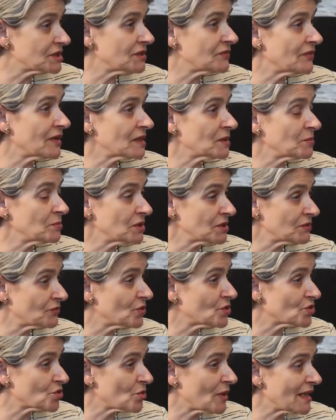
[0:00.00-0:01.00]
development
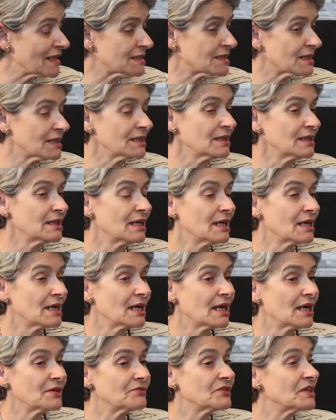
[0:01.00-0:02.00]
for Rwanda,
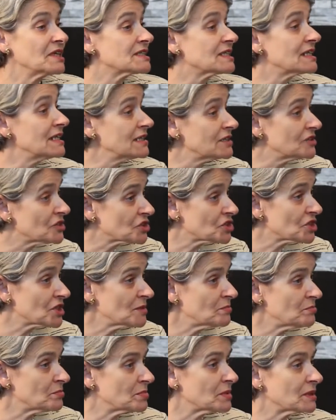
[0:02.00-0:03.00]
of his
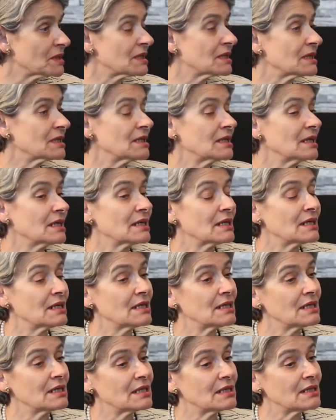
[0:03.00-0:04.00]
leadership,
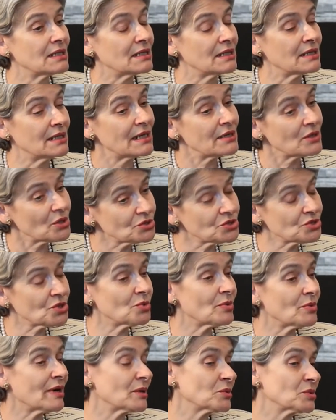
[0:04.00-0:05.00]
and
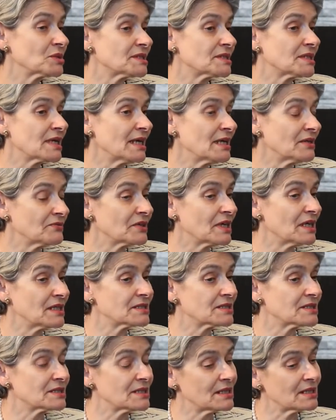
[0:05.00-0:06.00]
also, I would say, of
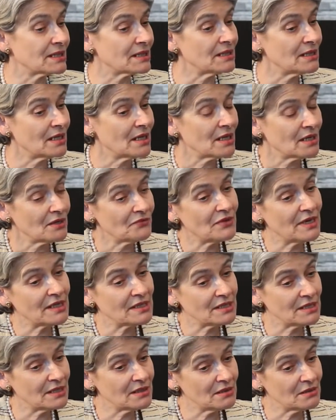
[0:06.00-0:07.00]
his
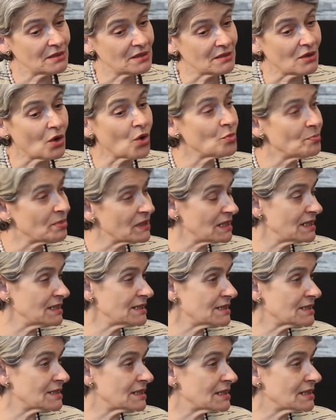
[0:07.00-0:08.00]
very
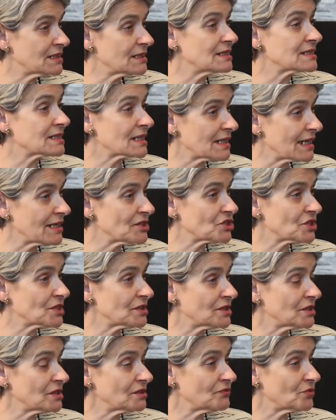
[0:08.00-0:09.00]
openness,
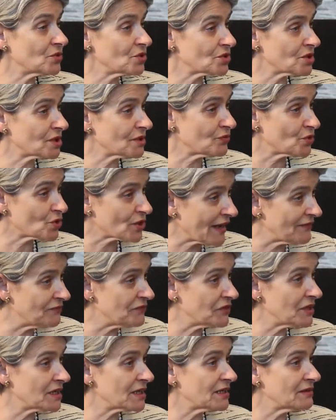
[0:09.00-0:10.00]
international for
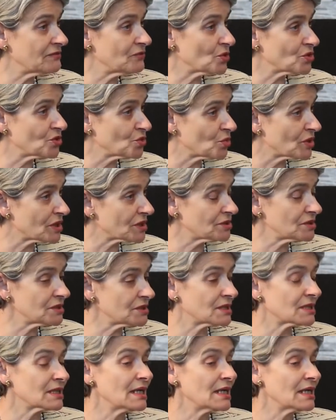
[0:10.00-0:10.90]
Africa, for the world.